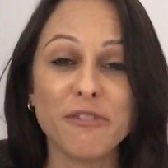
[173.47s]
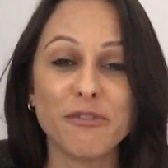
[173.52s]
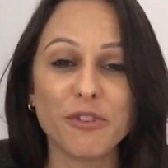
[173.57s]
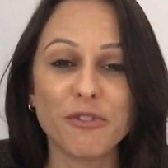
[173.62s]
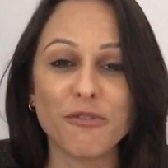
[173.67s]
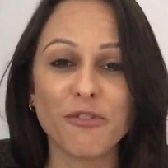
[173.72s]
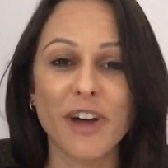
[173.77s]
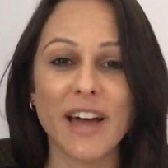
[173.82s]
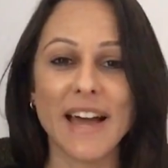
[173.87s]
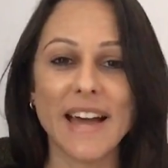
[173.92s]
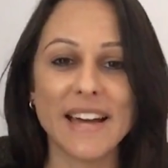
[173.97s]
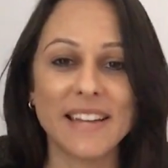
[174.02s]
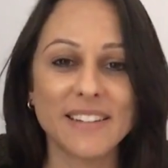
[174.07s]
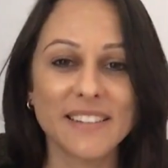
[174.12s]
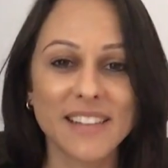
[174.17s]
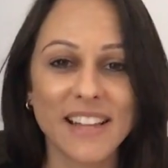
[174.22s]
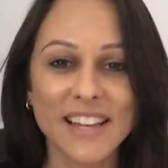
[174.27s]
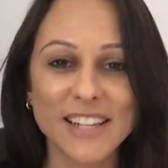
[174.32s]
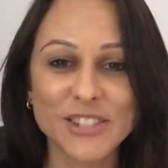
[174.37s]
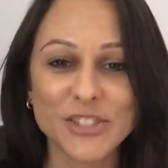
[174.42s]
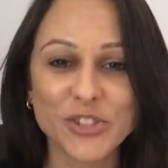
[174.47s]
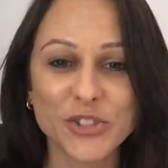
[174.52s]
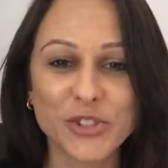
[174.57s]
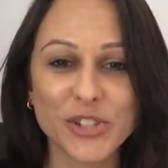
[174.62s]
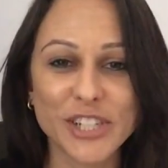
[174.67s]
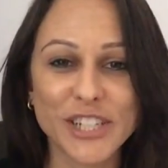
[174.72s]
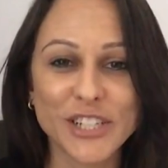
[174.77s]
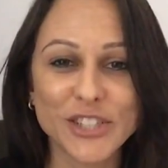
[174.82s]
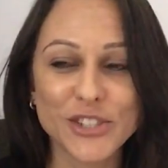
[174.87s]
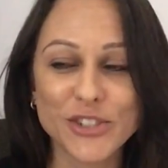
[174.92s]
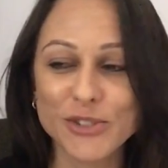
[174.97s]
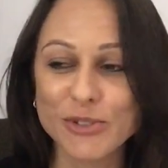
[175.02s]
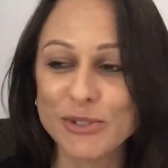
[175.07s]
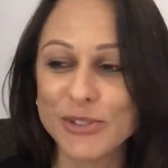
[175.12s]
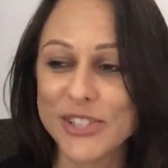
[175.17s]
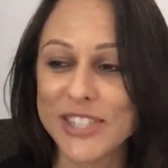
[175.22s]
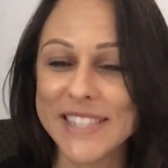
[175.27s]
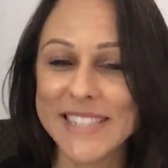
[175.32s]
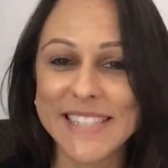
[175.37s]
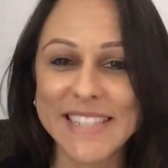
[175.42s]
if you've analyzed your
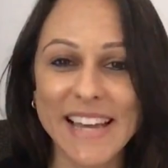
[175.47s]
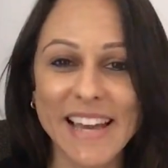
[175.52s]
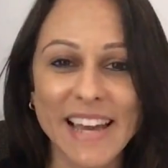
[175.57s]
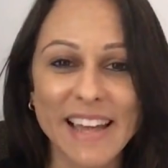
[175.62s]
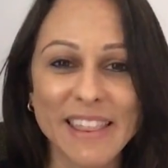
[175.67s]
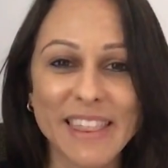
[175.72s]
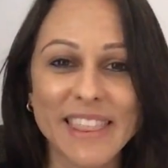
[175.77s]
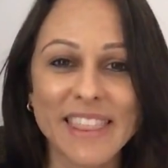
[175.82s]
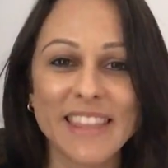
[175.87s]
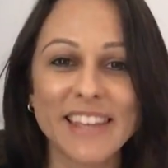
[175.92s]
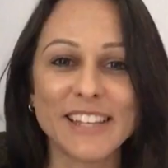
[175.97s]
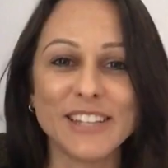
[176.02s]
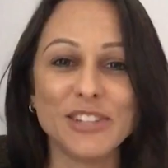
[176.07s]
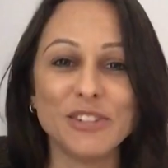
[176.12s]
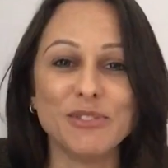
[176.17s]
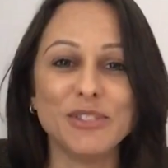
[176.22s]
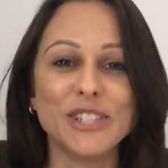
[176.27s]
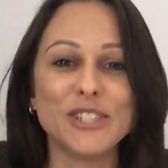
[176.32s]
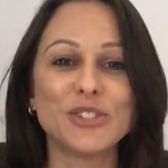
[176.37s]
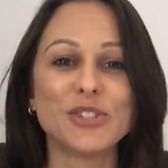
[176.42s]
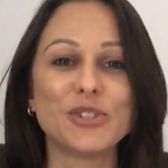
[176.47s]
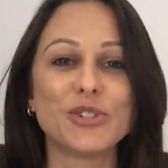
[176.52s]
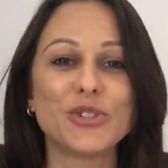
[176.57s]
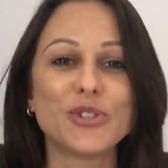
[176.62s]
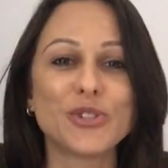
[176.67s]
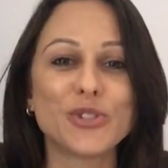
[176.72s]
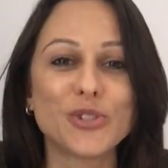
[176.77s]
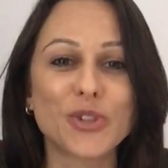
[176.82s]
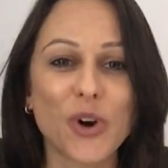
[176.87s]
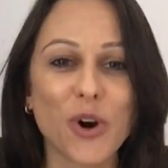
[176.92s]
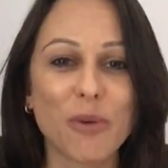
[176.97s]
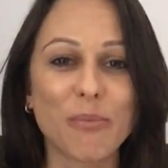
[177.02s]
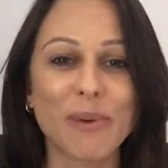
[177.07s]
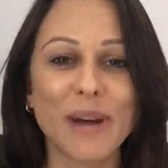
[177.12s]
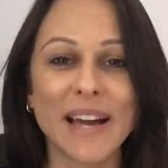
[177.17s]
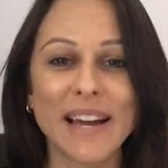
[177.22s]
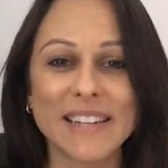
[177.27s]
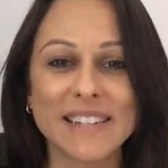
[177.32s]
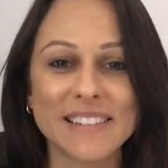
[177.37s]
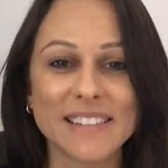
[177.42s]
issue to death, then you need to stop
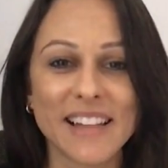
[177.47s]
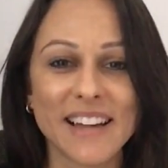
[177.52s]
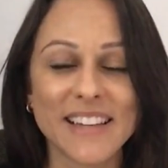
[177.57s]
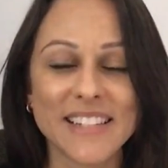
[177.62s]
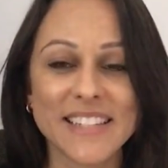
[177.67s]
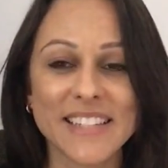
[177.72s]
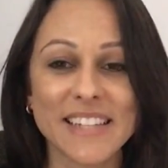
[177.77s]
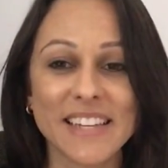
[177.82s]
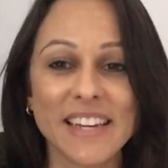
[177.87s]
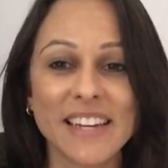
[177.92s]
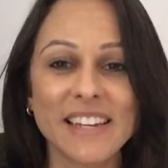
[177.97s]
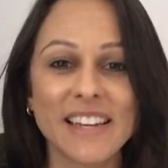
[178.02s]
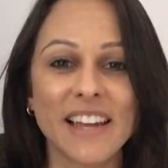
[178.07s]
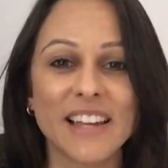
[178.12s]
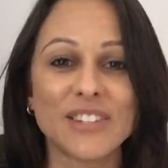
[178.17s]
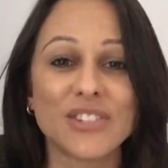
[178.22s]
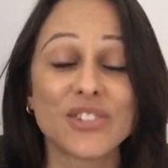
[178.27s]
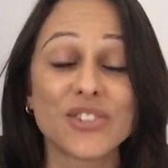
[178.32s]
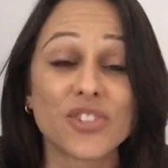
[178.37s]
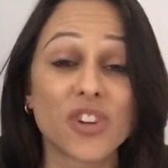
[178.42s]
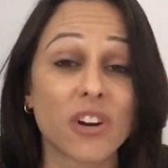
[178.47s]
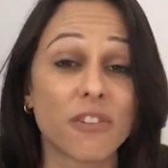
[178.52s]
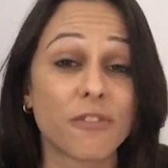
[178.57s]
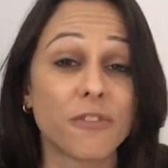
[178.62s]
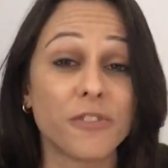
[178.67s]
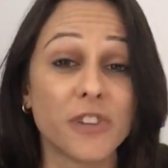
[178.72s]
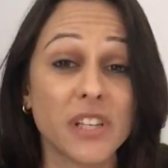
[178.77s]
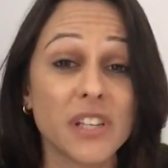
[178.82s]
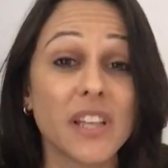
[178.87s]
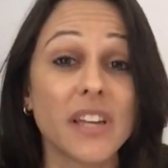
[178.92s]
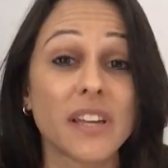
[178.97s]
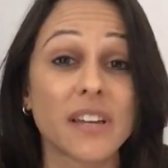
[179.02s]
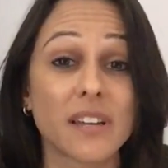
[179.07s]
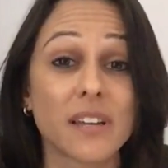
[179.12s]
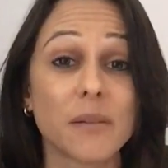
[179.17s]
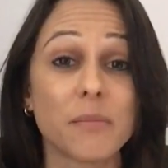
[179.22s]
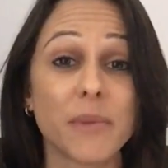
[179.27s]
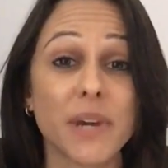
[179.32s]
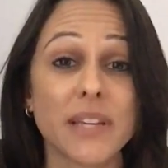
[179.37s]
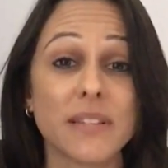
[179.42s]
analyzing it and start feeling.
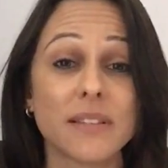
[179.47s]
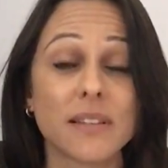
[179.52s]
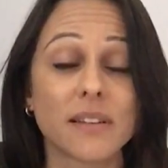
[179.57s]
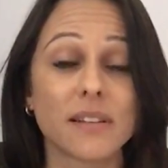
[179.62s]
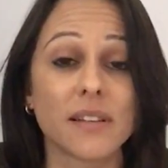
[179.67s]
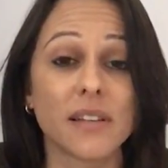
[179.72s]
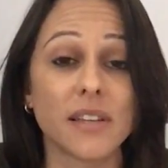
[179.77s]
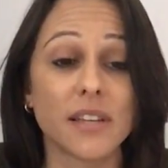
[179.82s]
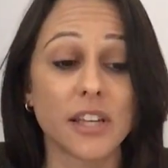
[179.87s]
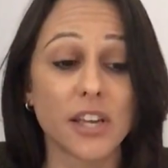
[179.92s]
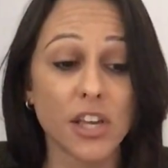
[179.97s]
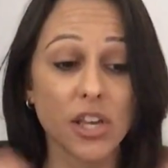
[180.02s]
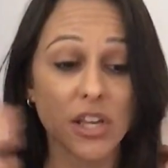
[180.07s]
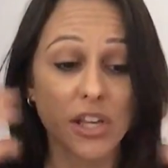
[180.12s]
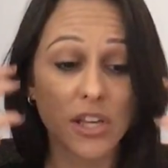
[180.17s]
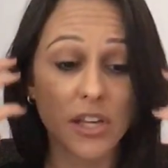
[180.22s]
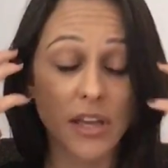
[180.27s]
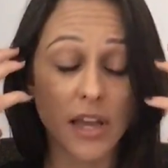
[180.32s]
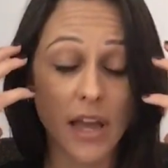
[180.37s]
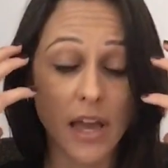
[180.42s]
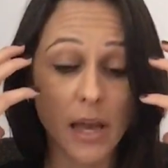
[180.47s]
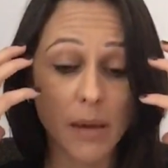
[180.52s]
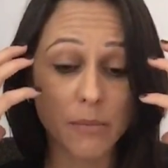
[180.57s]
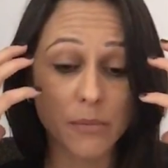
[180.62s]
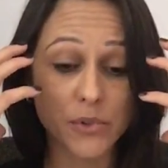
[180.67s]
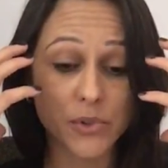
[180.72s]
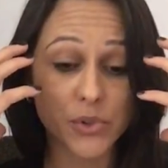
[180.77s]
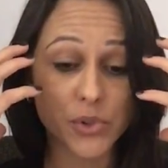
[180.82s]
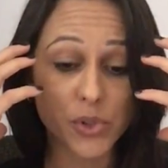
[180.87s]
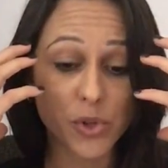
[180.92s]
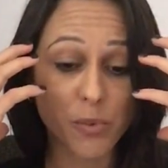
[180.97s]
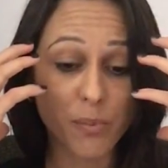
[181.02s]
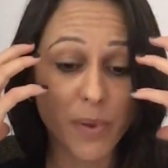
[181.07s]
Basically, um, do your